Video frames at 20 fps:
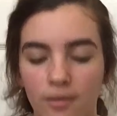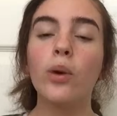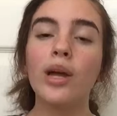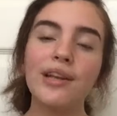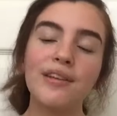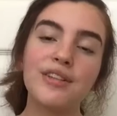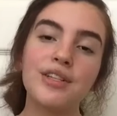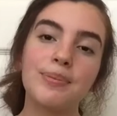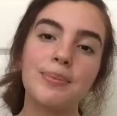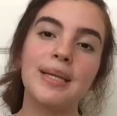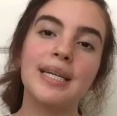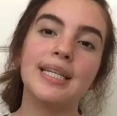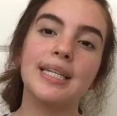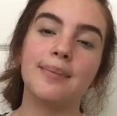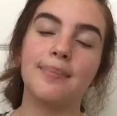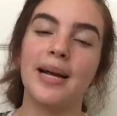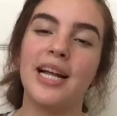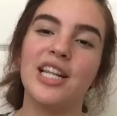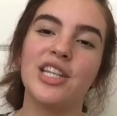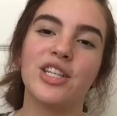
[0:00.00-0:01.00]
Wave speed
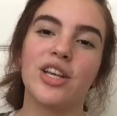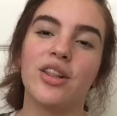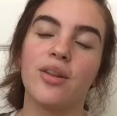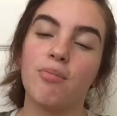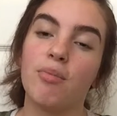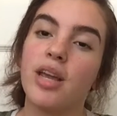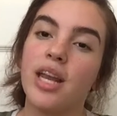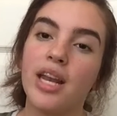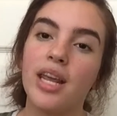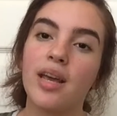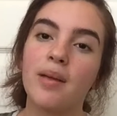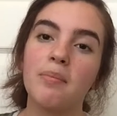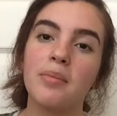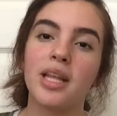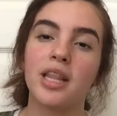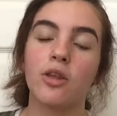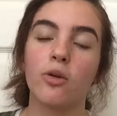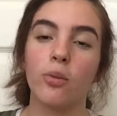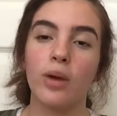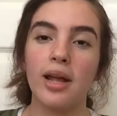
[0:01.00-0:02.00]
depends on the medium
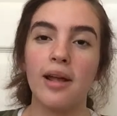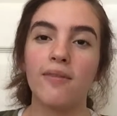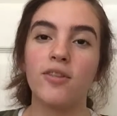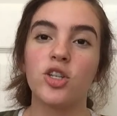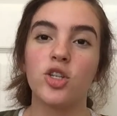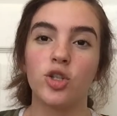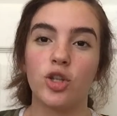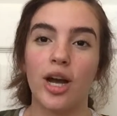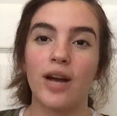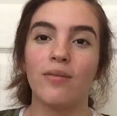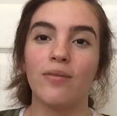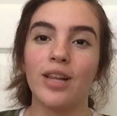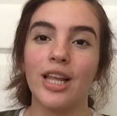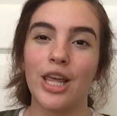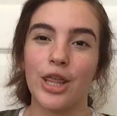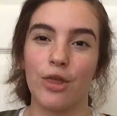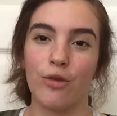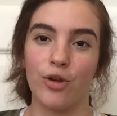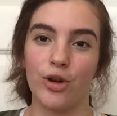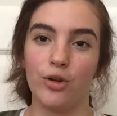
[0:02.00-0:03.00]
that the wave is
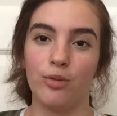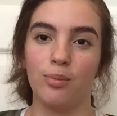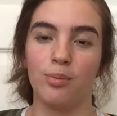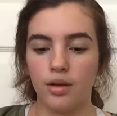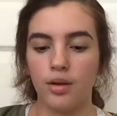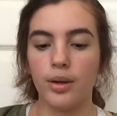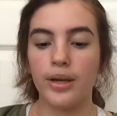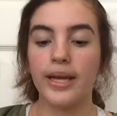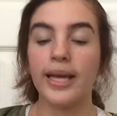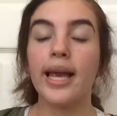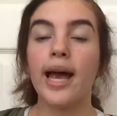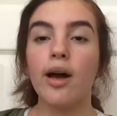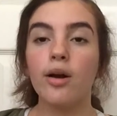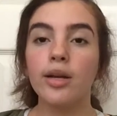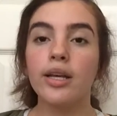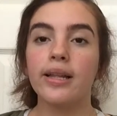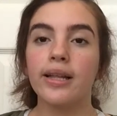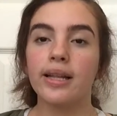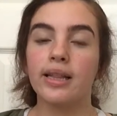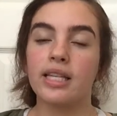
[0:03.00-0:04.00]
traveling through. You can
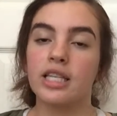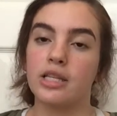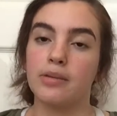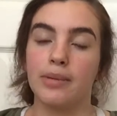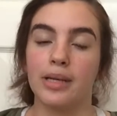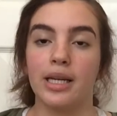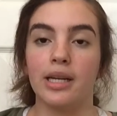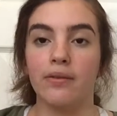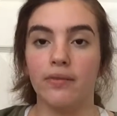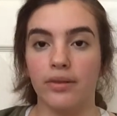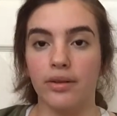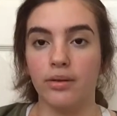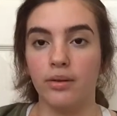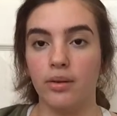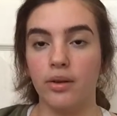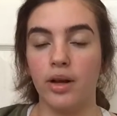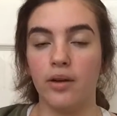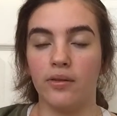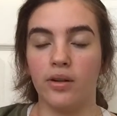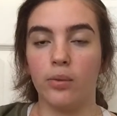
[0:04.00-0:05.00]
calculate the speed
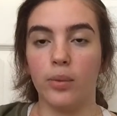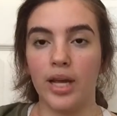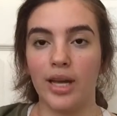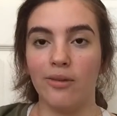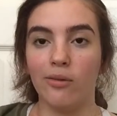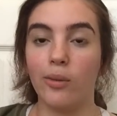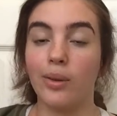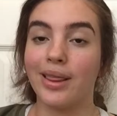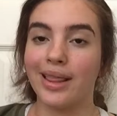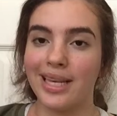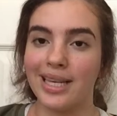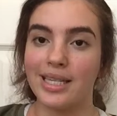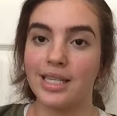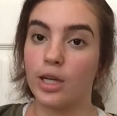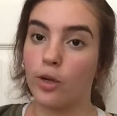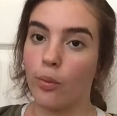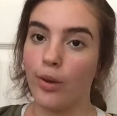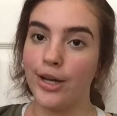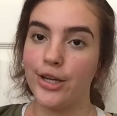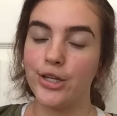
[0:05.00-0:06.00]
of a wave with this
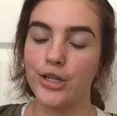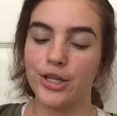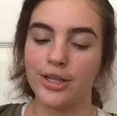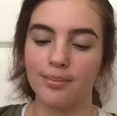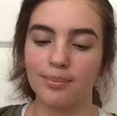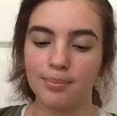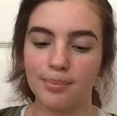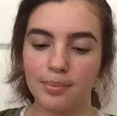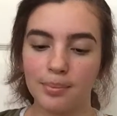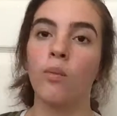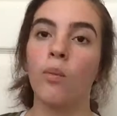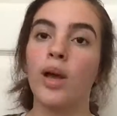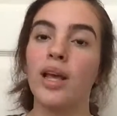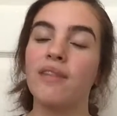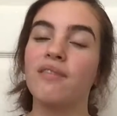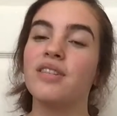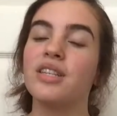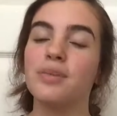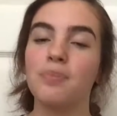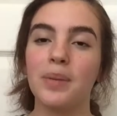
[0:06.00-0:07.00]
equation.
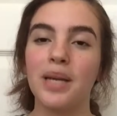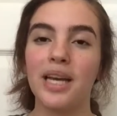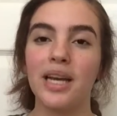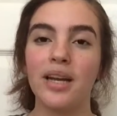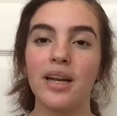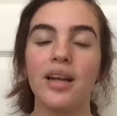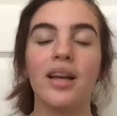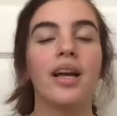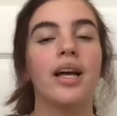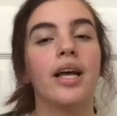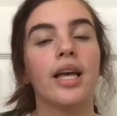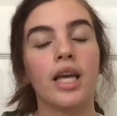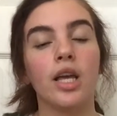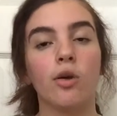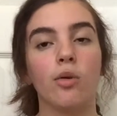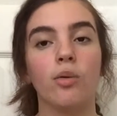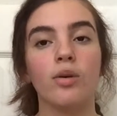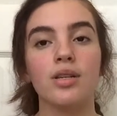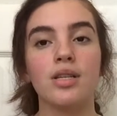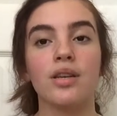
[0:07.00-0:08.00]
Wave speed
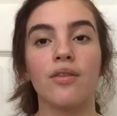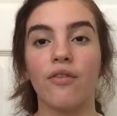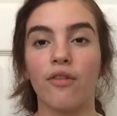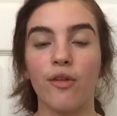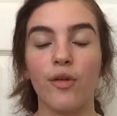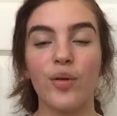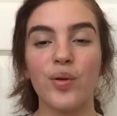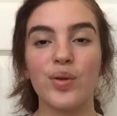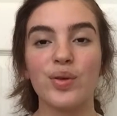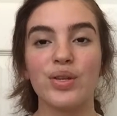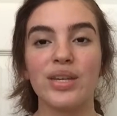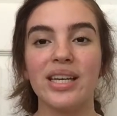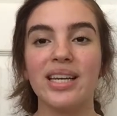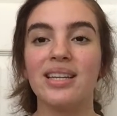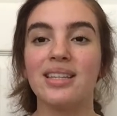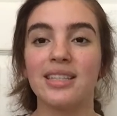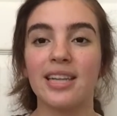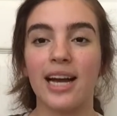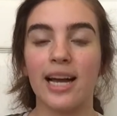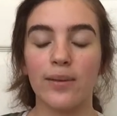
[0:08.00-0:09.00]
equals the
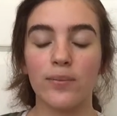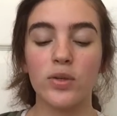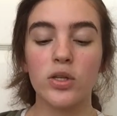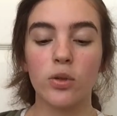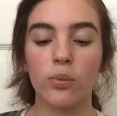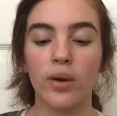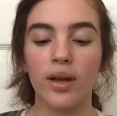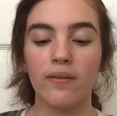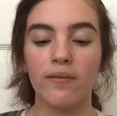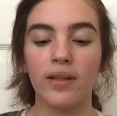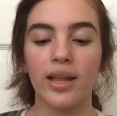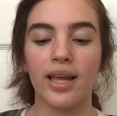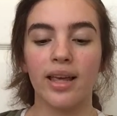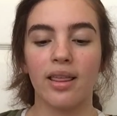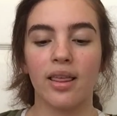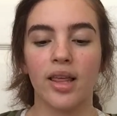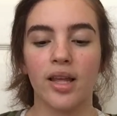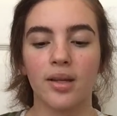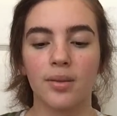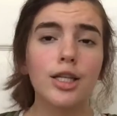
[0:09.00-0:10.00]
frequency times the
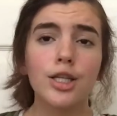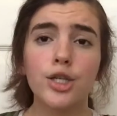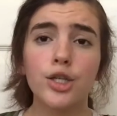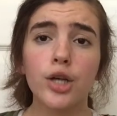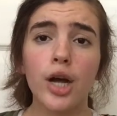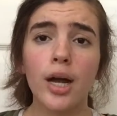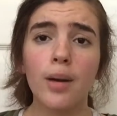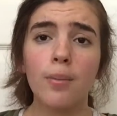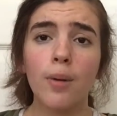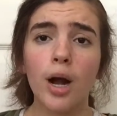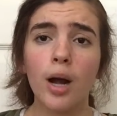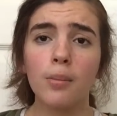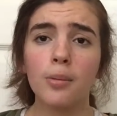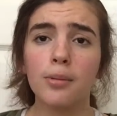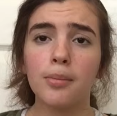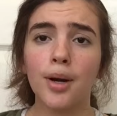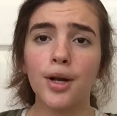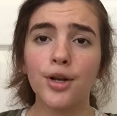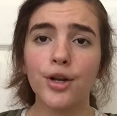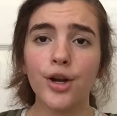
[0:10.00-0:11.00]
wavelength. Let's try a
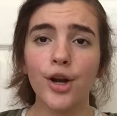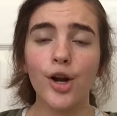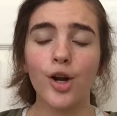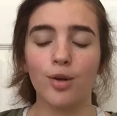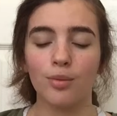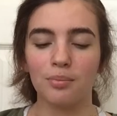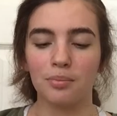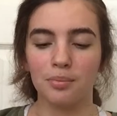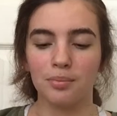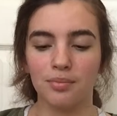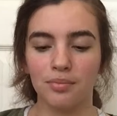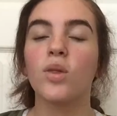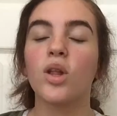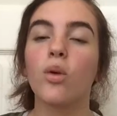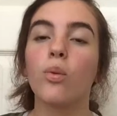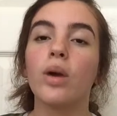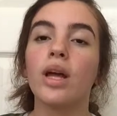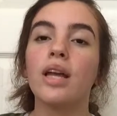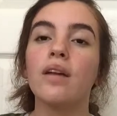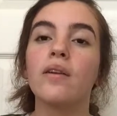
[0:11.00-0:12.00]
problem on your own.
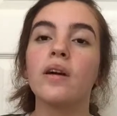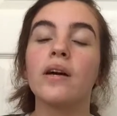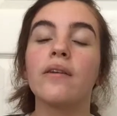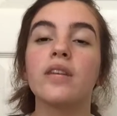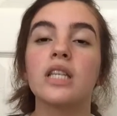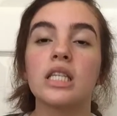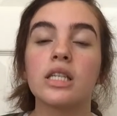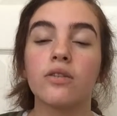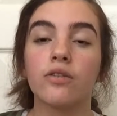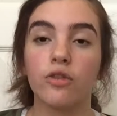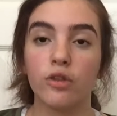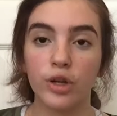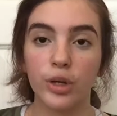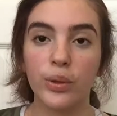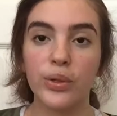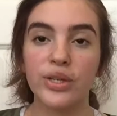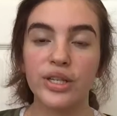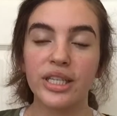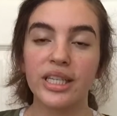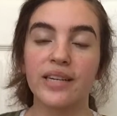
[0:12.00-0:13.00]
A wave has a
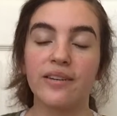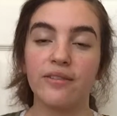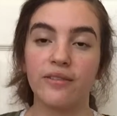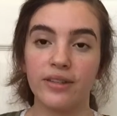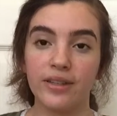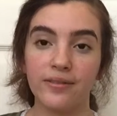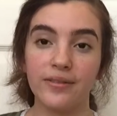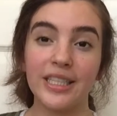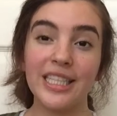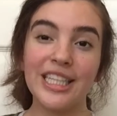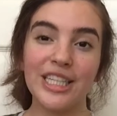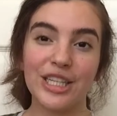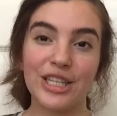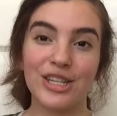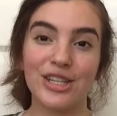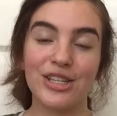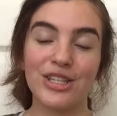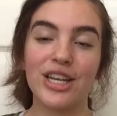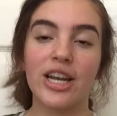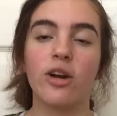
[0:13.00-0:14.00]
frequency of 50
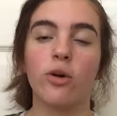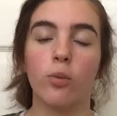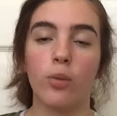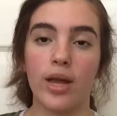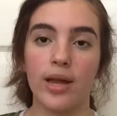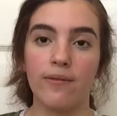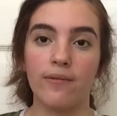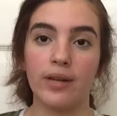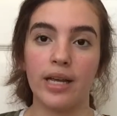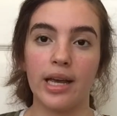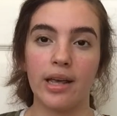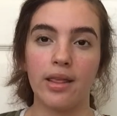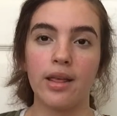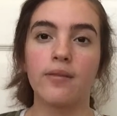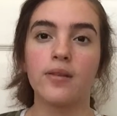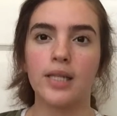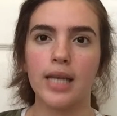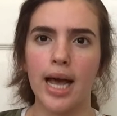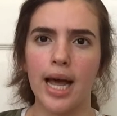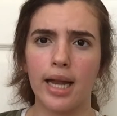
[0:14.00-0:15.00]
hertz and a wavelength
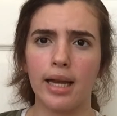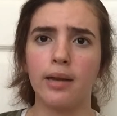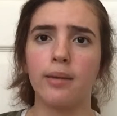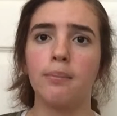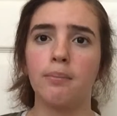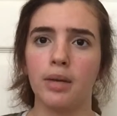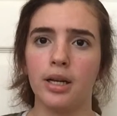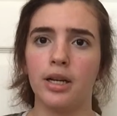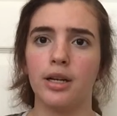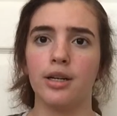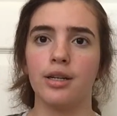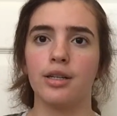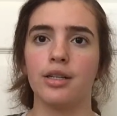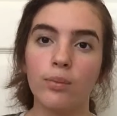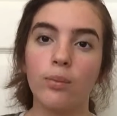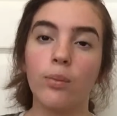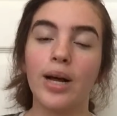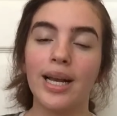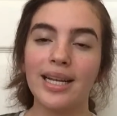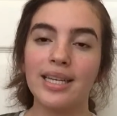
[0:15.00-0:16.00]
of 10
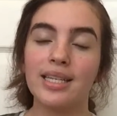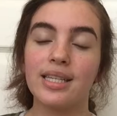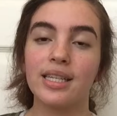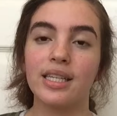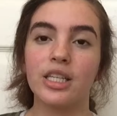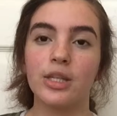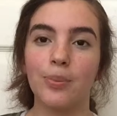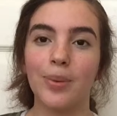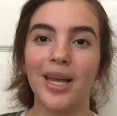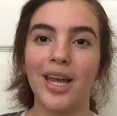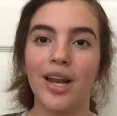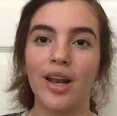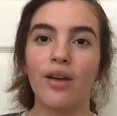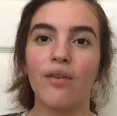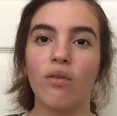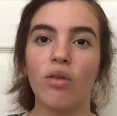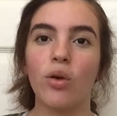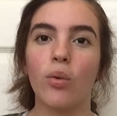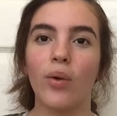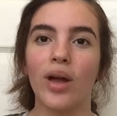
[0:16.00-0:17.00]
meters. What is the speed
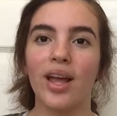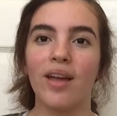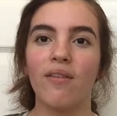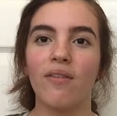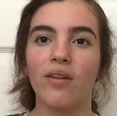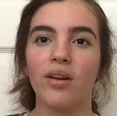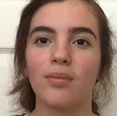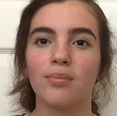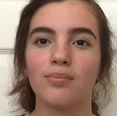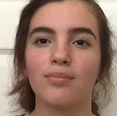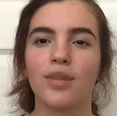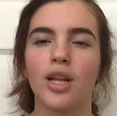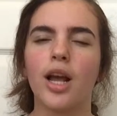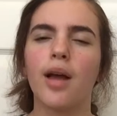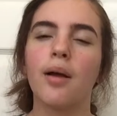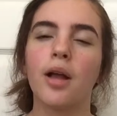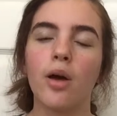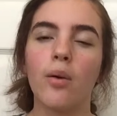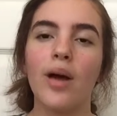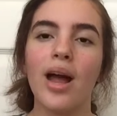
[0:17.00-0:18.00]
of the wave?
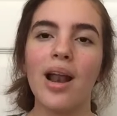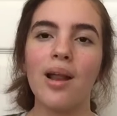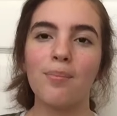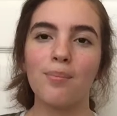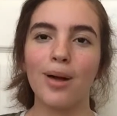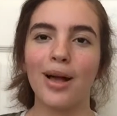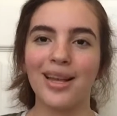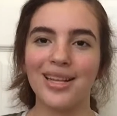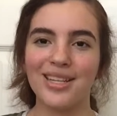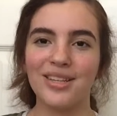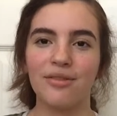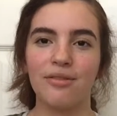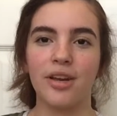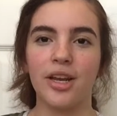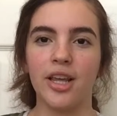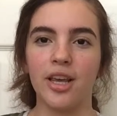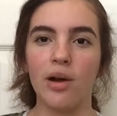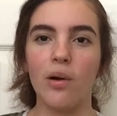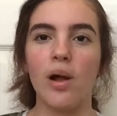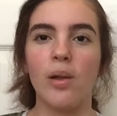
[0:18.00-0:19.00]
Go ahead and pause the
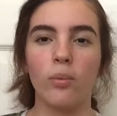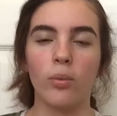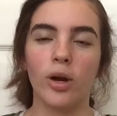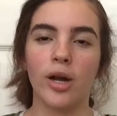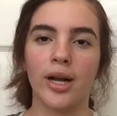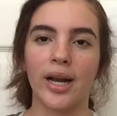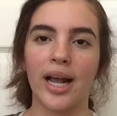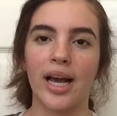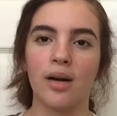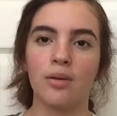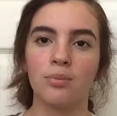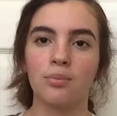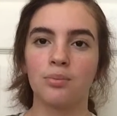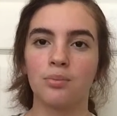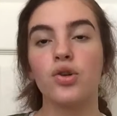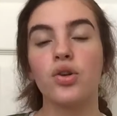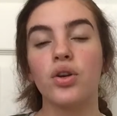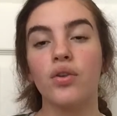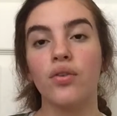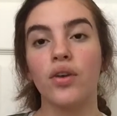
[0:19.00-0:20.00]
video and work it out.
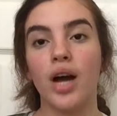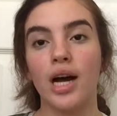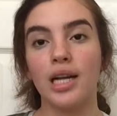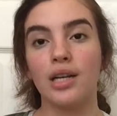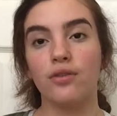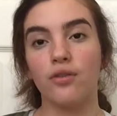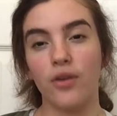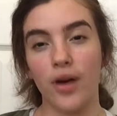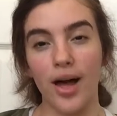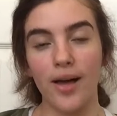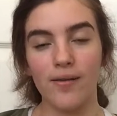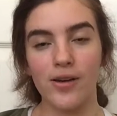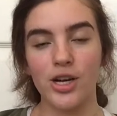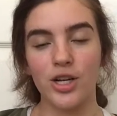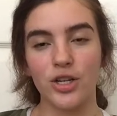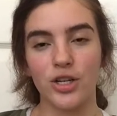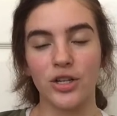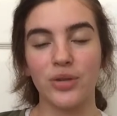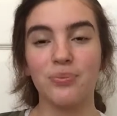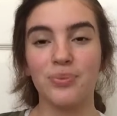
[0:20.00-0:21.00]
You should have gotten
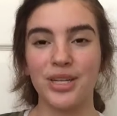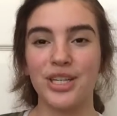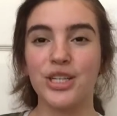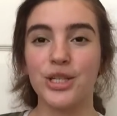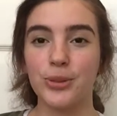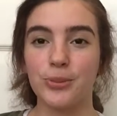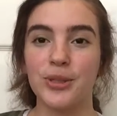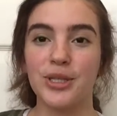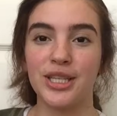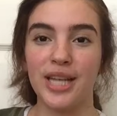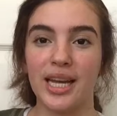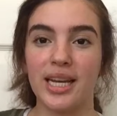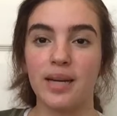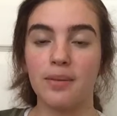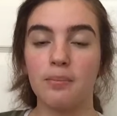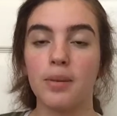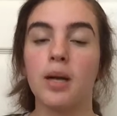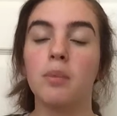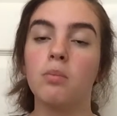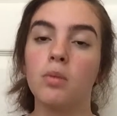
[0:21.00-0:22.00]
500 meters per
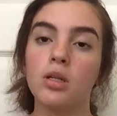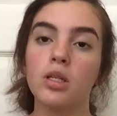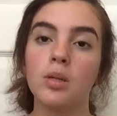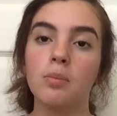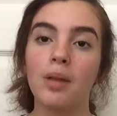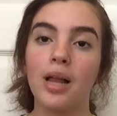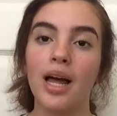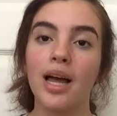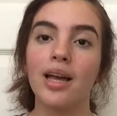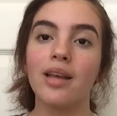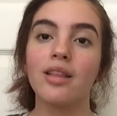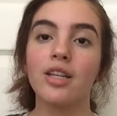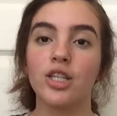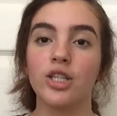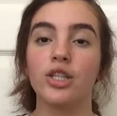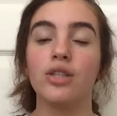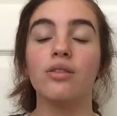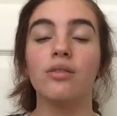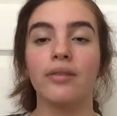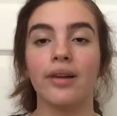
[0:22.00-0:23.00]
second by multiplying the
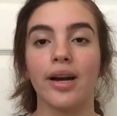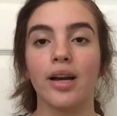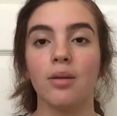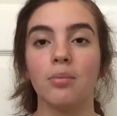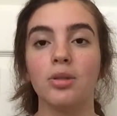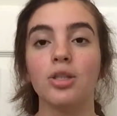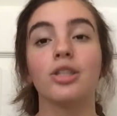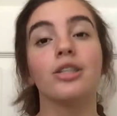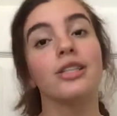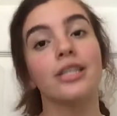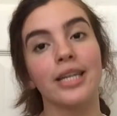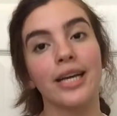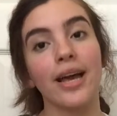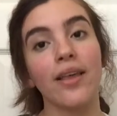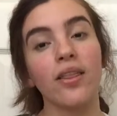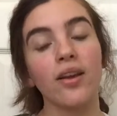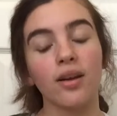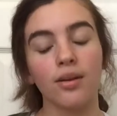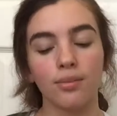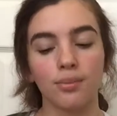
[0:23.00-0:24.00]
two variables
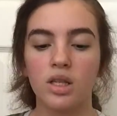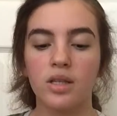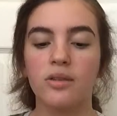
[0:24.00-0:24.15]
together.